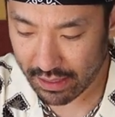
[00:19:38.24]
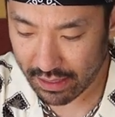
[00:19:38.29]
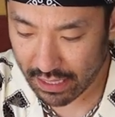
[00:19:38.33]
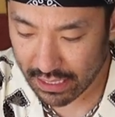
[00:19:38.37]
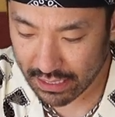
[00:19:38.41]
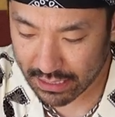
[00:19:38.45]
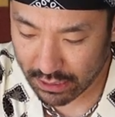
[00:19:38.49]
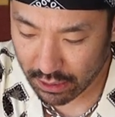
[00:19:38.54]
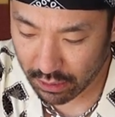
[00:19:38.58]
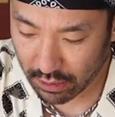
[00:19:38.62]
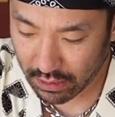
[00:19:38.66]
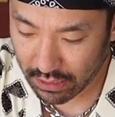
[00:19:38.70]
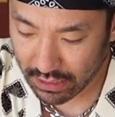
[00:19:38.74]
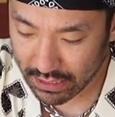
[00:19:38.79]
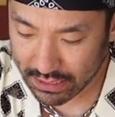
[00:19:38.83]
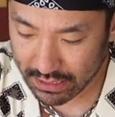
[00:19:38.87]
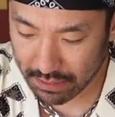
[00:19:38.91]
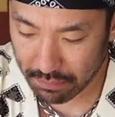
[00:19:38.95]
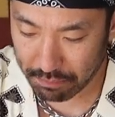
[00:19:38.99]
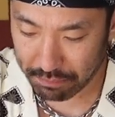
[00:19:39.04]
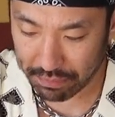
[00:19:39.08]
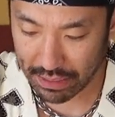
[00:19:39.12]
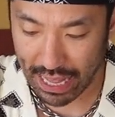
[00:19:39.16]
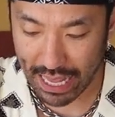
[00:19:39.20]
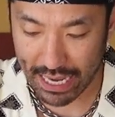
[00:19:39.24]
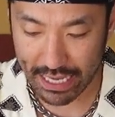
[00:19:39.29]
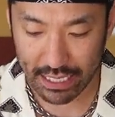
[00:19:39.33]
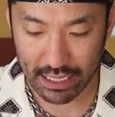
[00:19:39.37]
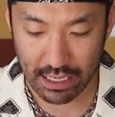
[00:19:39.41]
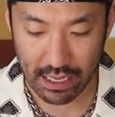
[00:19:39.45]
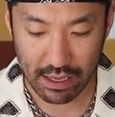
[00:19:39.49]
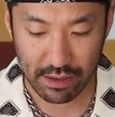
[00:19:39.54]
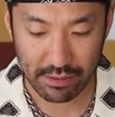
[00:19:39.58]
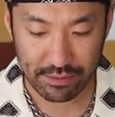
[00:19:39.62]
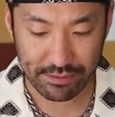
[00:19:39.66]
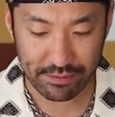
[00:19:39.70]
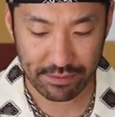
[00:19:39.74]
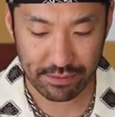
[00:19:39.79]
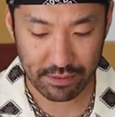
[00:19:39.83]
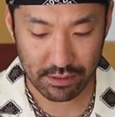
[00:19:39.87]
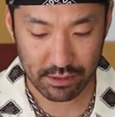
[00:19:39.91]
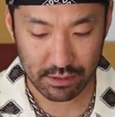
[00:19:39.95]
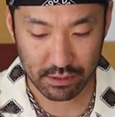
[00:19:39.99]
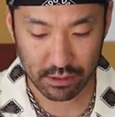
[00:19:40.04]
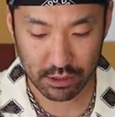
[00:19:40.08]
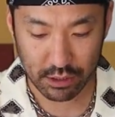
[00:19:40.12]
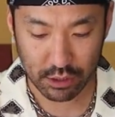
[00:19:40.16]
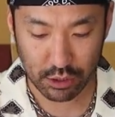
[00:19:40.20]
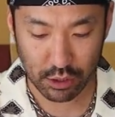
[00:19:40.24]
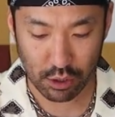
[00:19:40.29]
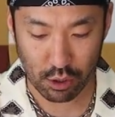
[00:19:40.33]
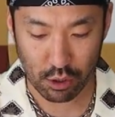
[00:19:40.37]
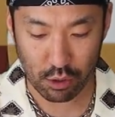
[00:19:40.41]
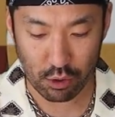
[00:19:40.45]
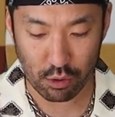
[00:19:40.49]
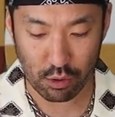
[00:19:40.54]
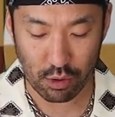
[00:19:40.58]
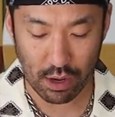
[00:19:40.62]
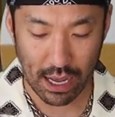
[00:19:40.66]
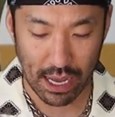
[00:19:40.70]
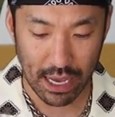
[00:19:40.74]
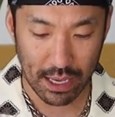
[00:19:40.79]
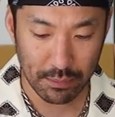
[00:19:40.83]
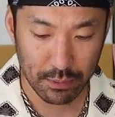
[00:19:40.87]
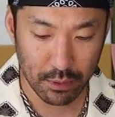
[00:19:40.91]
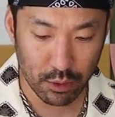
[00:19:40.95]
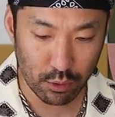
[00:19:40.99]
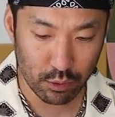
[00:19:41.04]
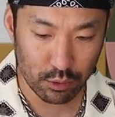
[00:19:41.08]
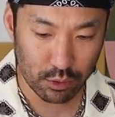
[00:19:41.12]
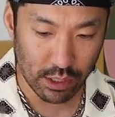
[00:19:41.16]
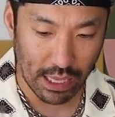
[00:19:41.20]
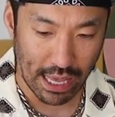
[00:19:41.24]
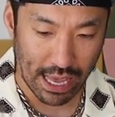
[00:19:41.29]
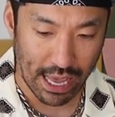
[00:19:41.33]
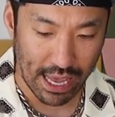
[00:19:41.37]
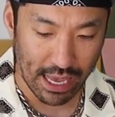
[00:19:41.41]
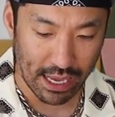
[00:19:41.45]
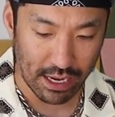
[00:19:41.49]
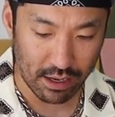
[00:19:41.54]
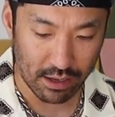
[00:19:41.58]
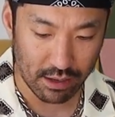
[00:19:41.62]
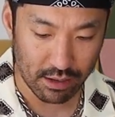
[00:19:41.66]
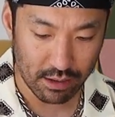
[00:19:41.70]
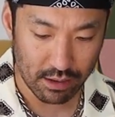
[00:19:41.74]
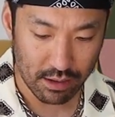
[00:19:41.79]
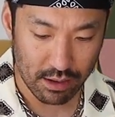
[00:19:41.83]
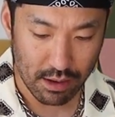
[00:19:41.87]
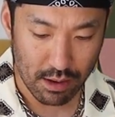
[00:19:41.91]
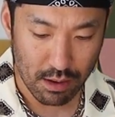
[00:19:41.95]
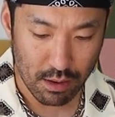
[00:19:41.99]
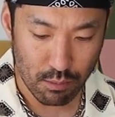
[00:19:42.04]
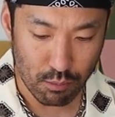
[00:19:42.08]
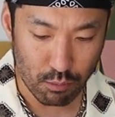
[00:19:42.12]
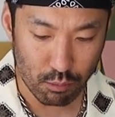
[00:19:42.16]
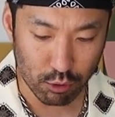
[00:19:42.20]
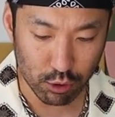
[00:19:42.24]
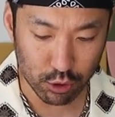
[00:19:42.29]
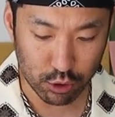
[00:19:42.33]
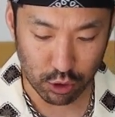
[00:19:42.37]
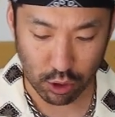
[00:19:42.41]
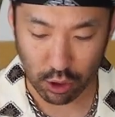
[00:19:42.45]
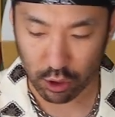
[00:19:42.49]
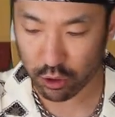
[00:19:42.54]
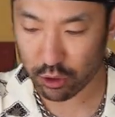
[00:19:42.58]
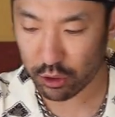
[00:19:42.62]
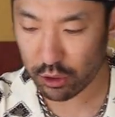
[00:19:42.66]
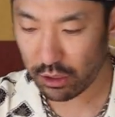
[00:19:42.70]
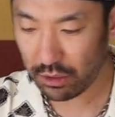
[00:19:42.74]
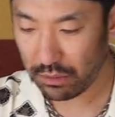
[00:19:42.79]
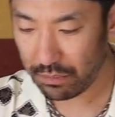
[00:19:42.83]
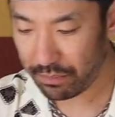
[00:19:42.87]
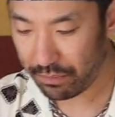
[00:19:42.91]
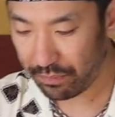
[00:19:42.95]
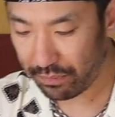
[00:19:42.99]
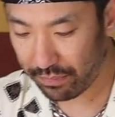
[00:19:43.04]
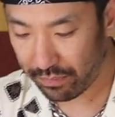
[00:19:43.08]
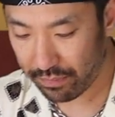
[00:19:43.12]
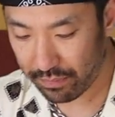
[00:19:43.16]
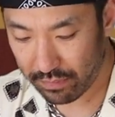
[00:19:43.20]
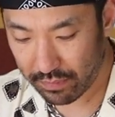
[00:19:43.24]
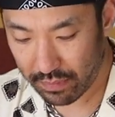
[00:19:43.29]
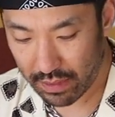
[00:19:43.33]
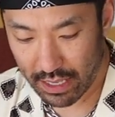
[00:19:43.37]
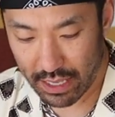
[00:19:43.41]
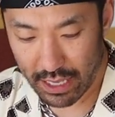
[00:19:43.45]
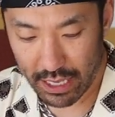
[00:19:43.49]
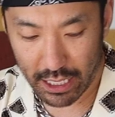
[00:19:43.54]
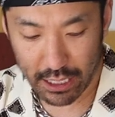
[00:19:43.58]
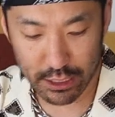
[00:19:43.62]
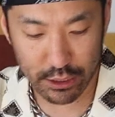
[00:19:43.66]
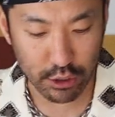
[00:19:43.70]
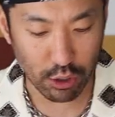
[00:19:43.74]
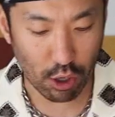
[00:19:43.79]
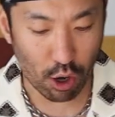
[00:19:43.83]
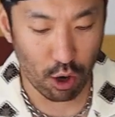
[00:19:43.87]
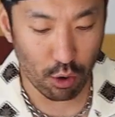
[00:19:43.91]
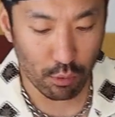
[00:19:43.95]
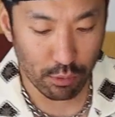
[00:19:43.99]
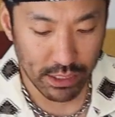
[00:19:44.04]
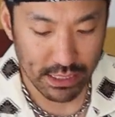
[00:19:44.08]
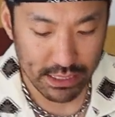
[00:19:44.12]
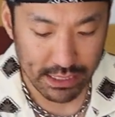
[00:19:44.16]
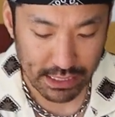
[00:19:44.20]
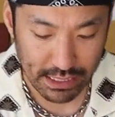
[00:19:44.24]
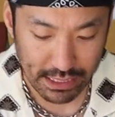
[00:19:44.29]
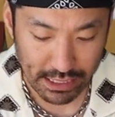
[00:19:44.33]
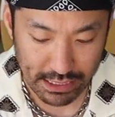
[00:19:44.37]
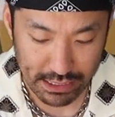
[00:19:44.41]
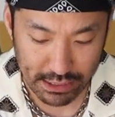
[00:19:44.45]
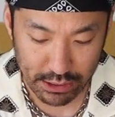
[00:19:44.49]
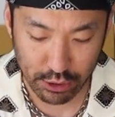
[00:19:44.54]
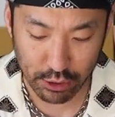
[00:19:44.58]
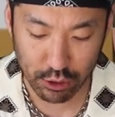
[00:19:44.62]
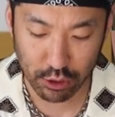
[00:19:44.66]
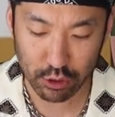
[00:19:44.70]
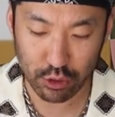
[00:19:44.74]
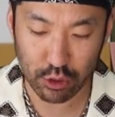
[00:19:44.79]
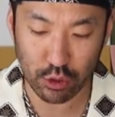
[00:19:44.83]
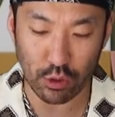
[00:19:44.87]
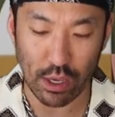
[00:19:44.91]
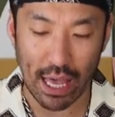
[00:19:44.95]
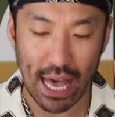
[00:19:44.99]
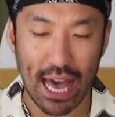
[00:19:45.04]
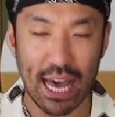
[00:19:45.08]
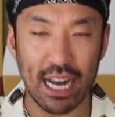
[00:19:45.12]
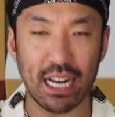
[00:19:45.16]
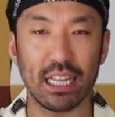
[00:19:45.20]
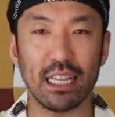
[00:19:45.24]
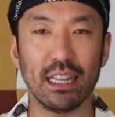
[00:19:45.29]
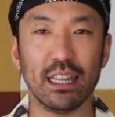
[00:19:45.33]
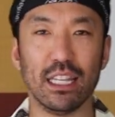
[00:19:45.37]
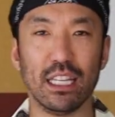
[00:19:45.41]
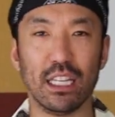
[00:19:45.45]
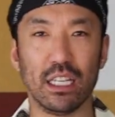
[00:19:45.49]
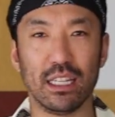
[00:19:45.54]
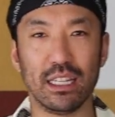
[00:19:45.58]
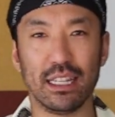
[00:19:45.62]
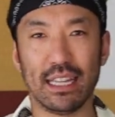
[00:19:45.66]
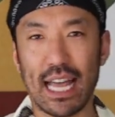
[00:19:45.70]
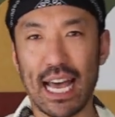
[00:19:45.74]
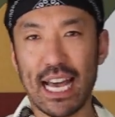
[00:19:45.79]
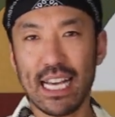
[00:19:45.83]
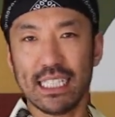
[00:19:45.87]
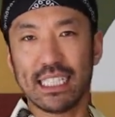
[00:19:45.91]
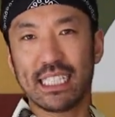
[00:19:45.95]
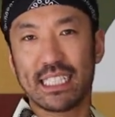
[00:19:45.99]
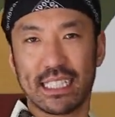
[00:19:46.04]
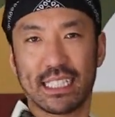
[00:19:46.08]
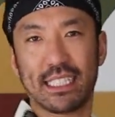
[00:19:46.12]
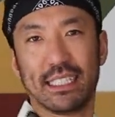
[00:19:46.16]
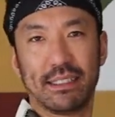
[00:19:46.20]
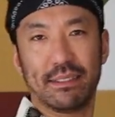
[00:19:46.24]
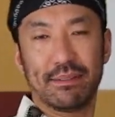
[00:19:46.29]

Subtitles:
this still isn't black enough, so I'm going to add more charcoal. It's always easier to add less